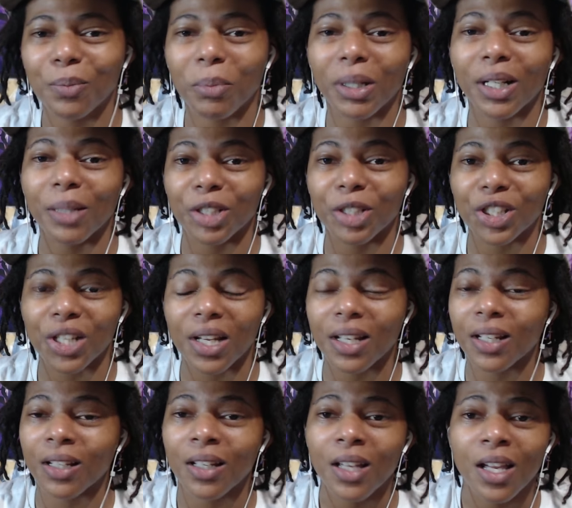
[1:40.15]
My name is
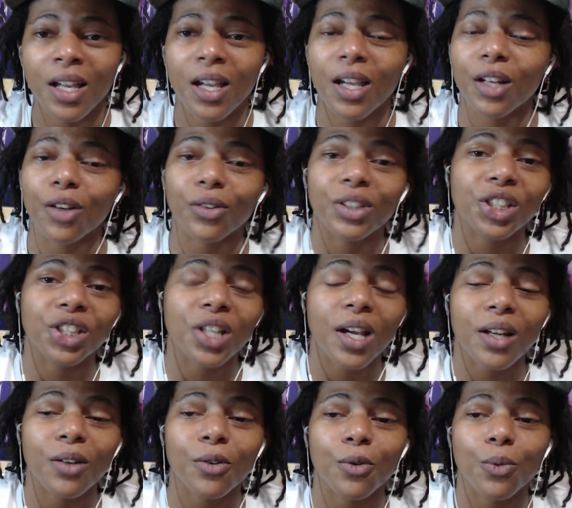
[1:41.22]
Shay, and on this
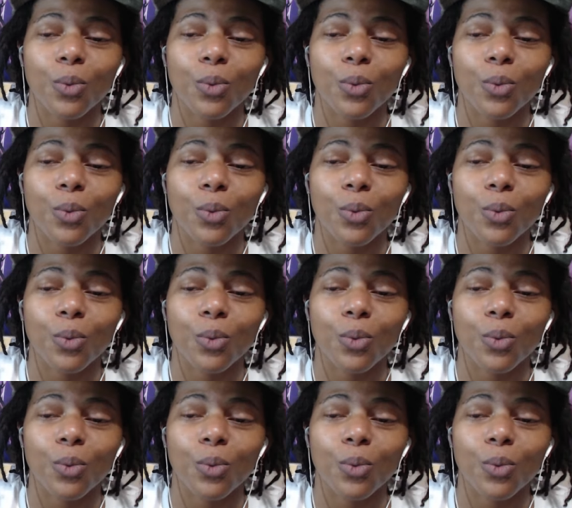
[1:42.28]
channel,